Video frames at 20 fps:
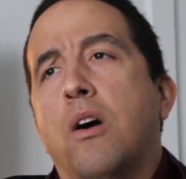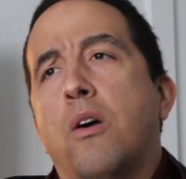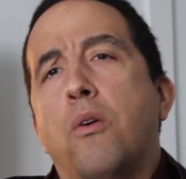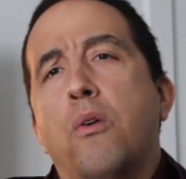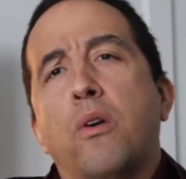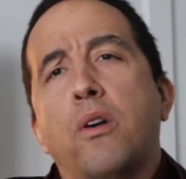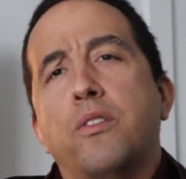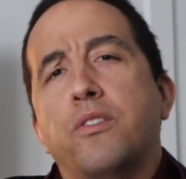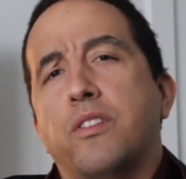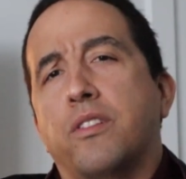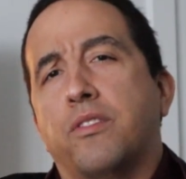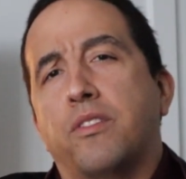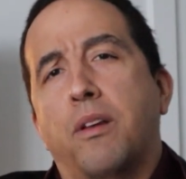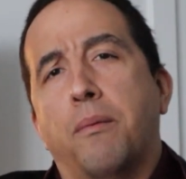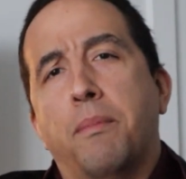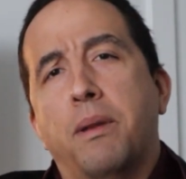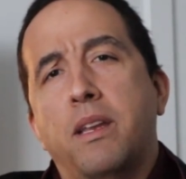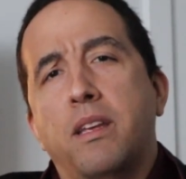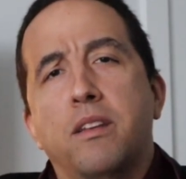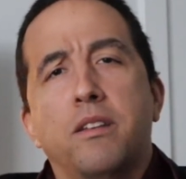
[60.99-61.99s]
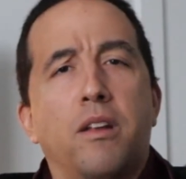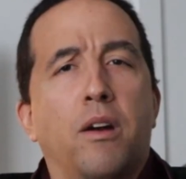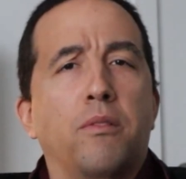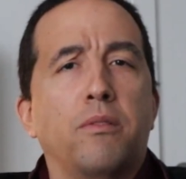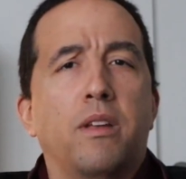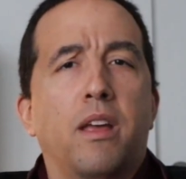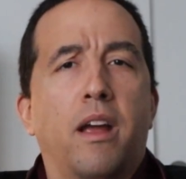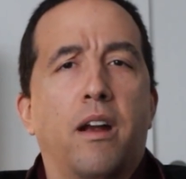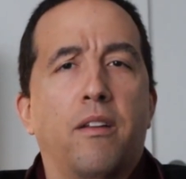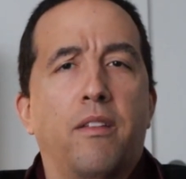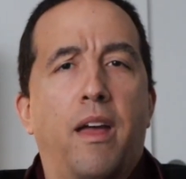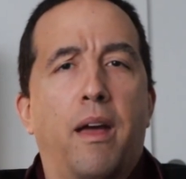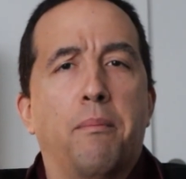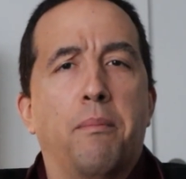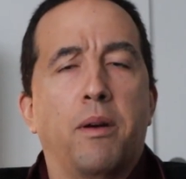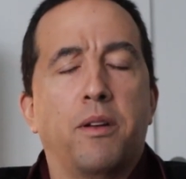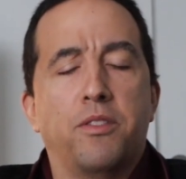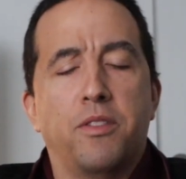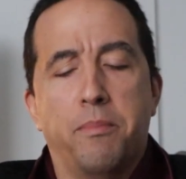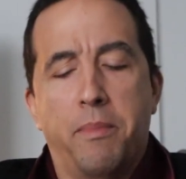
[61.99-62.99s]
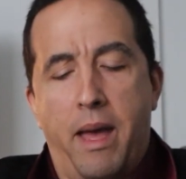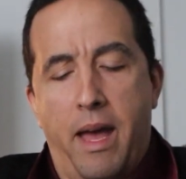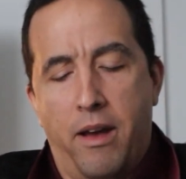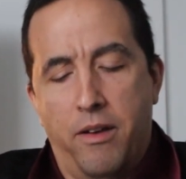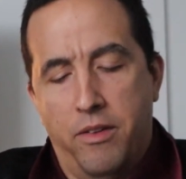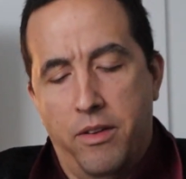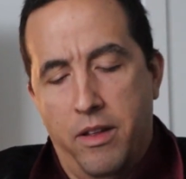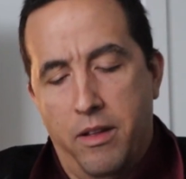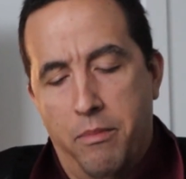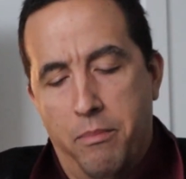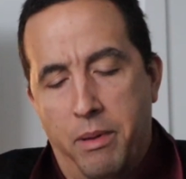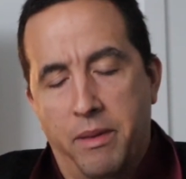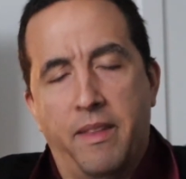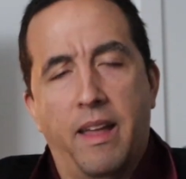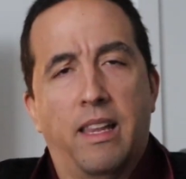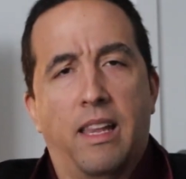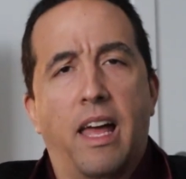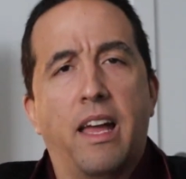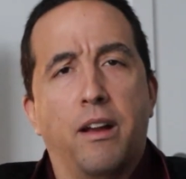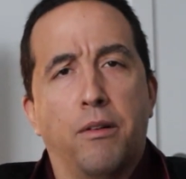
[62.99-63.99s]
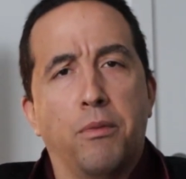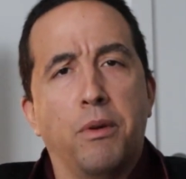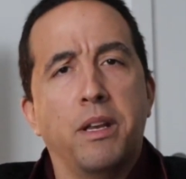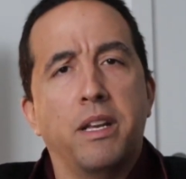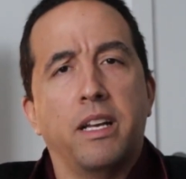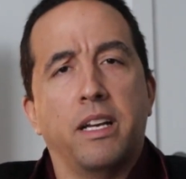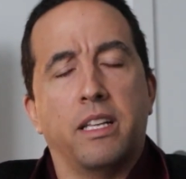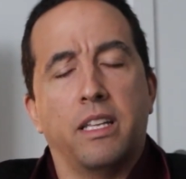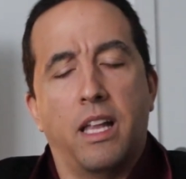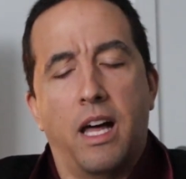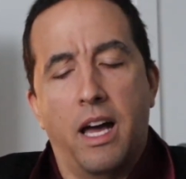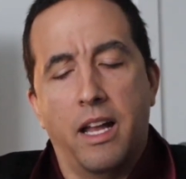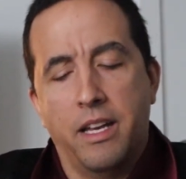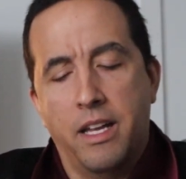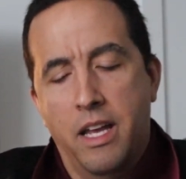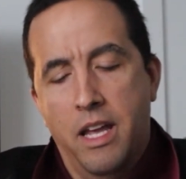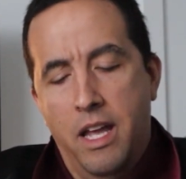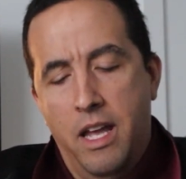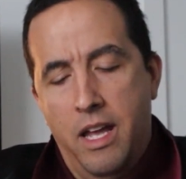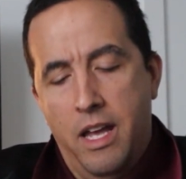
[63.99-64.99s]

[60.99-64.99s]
or just somebody you don't care that much about but they like reading a lot,